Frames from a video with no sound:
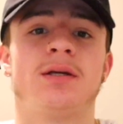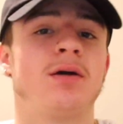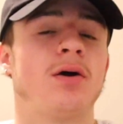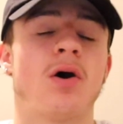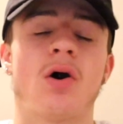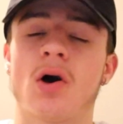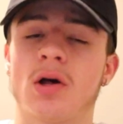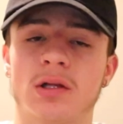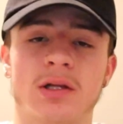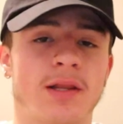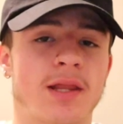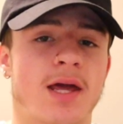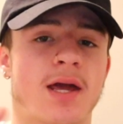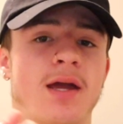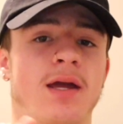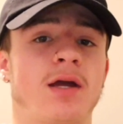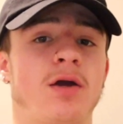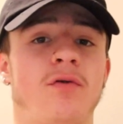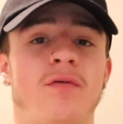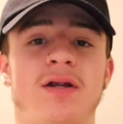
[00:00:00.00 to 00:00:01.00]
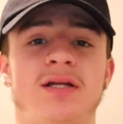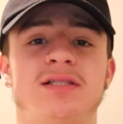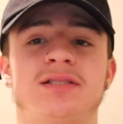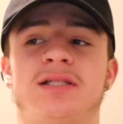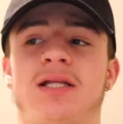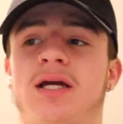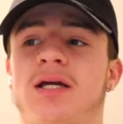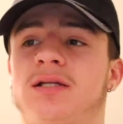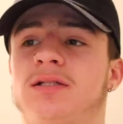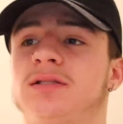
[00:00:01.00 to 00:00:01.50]
all of that, great
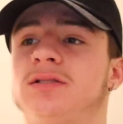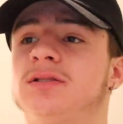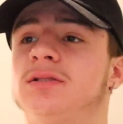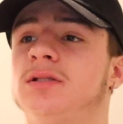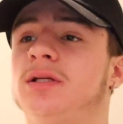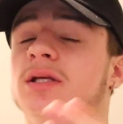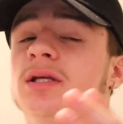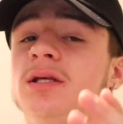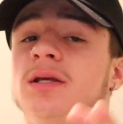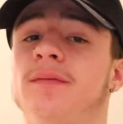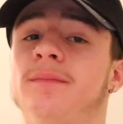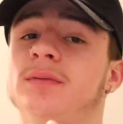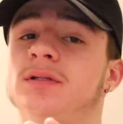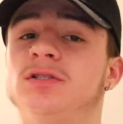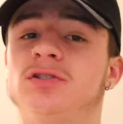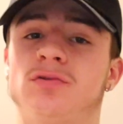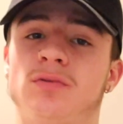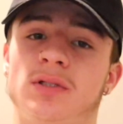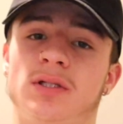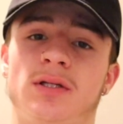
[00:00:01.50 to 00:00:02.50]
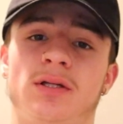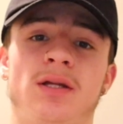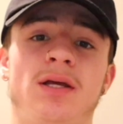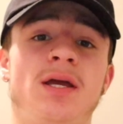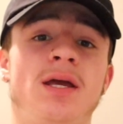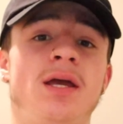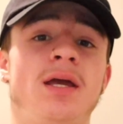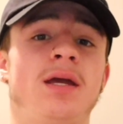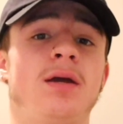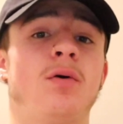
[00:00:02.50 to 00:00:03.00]
snacks to eat in between,
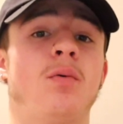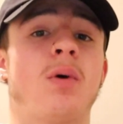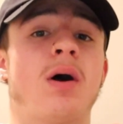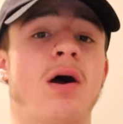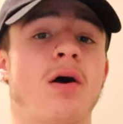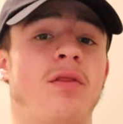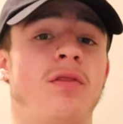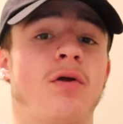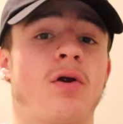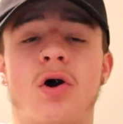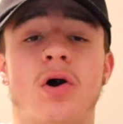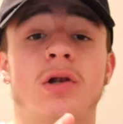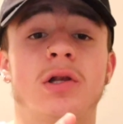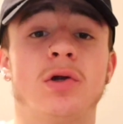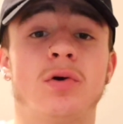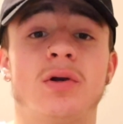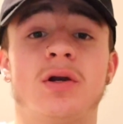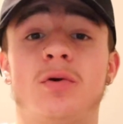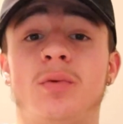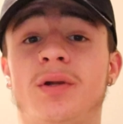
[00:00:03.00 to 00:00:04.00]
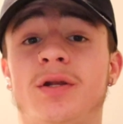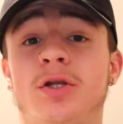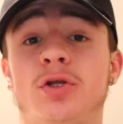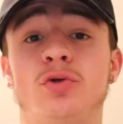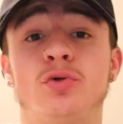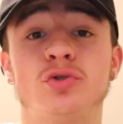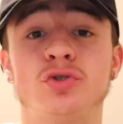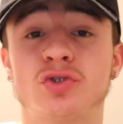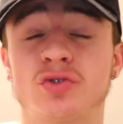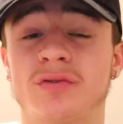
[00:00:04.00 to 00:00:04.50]
while they're all loaded with
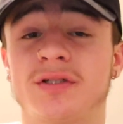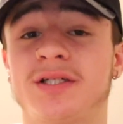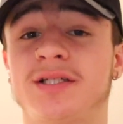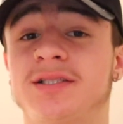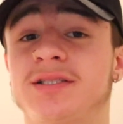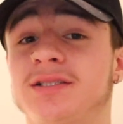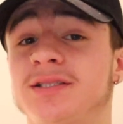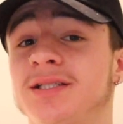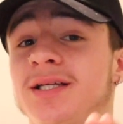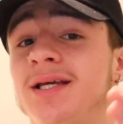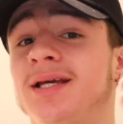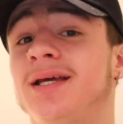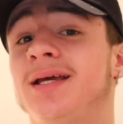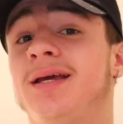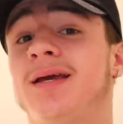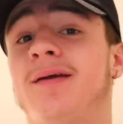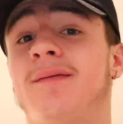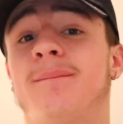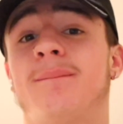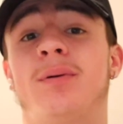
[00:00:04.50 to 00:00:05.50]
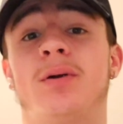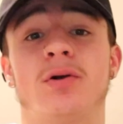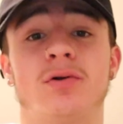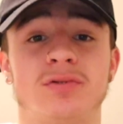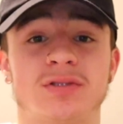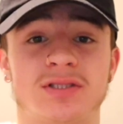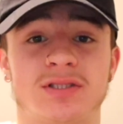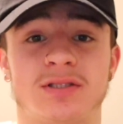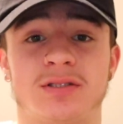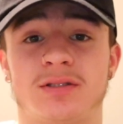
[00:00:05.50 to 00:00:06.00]
nutrients and
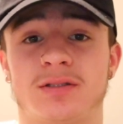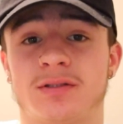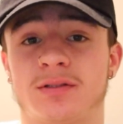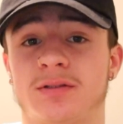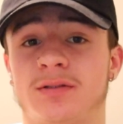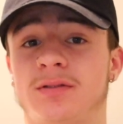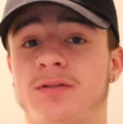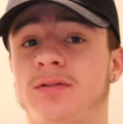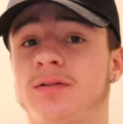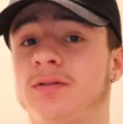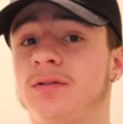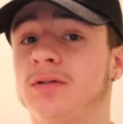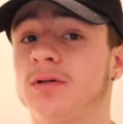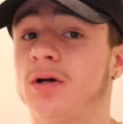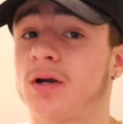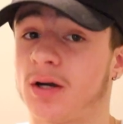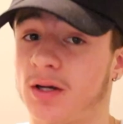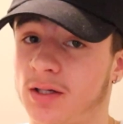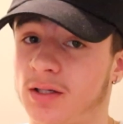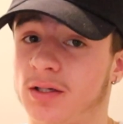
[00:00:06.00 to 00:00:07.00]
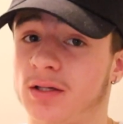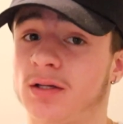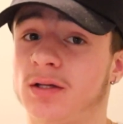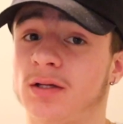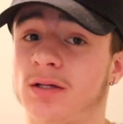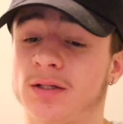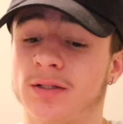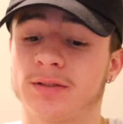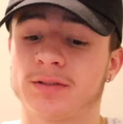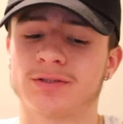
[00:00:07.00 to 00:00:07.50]
protein. Alright,
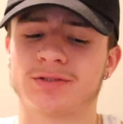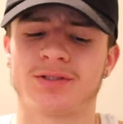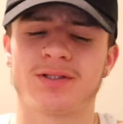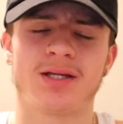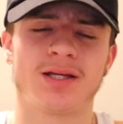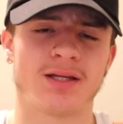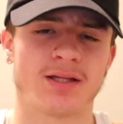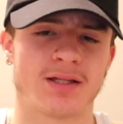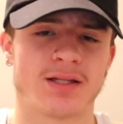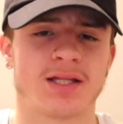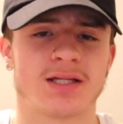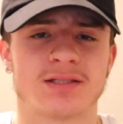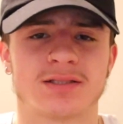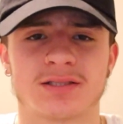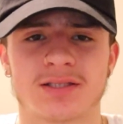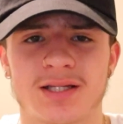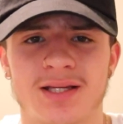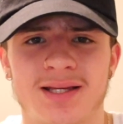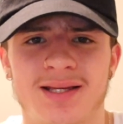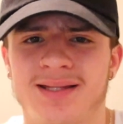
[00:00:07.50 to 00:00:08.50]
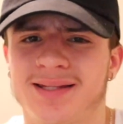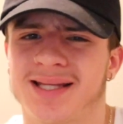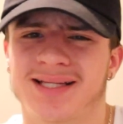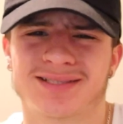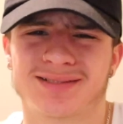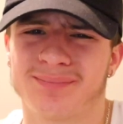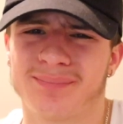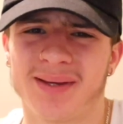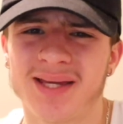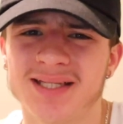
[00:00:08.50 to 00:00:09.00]
so yeah,
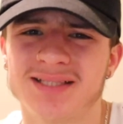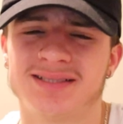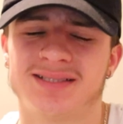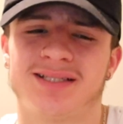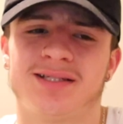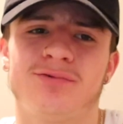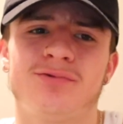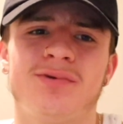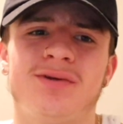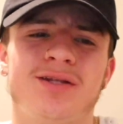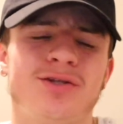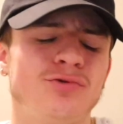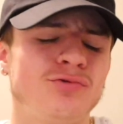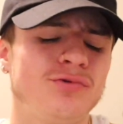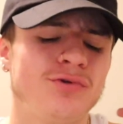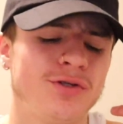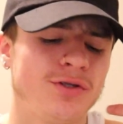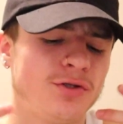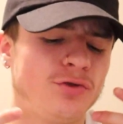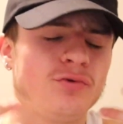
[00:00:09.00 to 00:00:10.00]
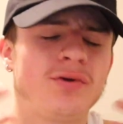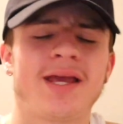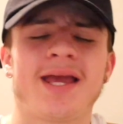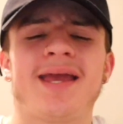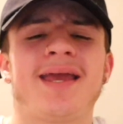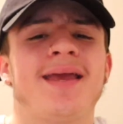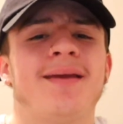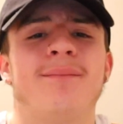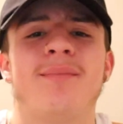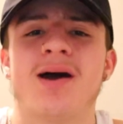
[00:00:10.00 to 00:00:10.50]
that's amazing. You
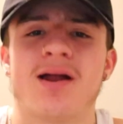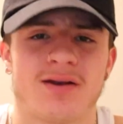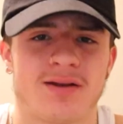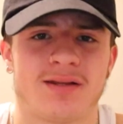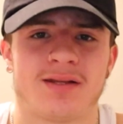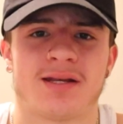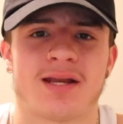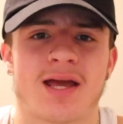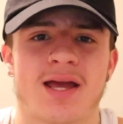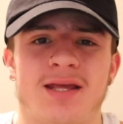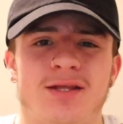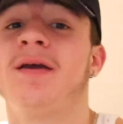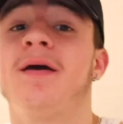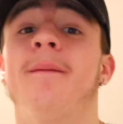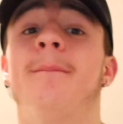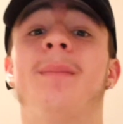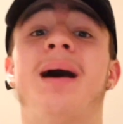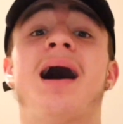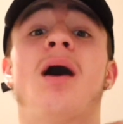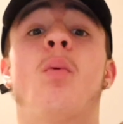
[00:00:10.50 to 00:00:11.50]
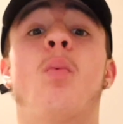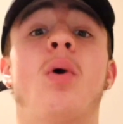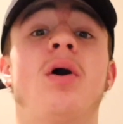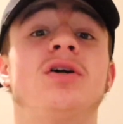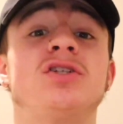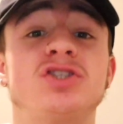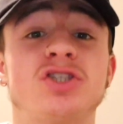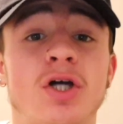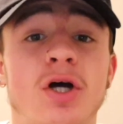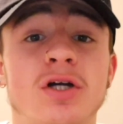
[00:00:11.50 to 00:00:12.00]
can't get better than that. But I
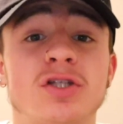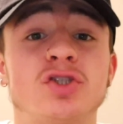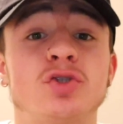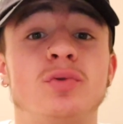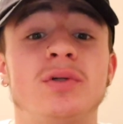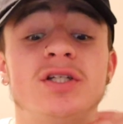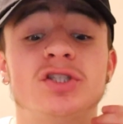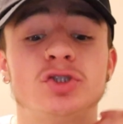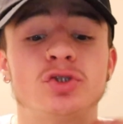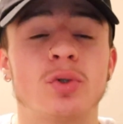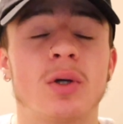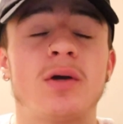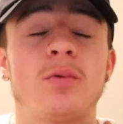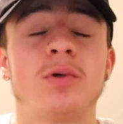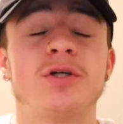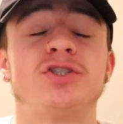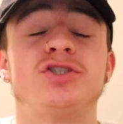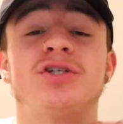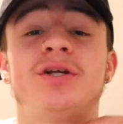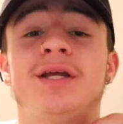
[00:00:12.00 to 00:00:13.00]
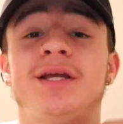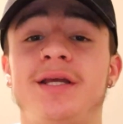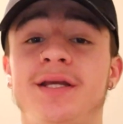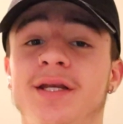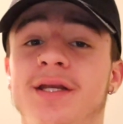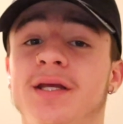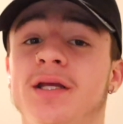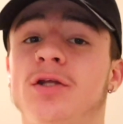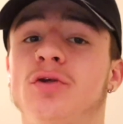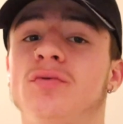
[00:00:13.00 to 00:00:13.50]
want y'all to enjoy what you're
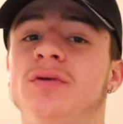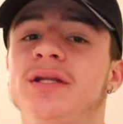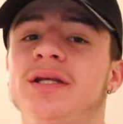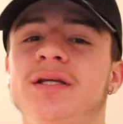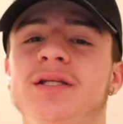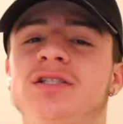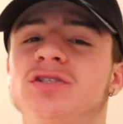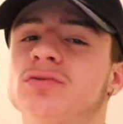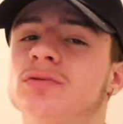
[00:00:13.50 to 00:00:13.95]
eating. You need to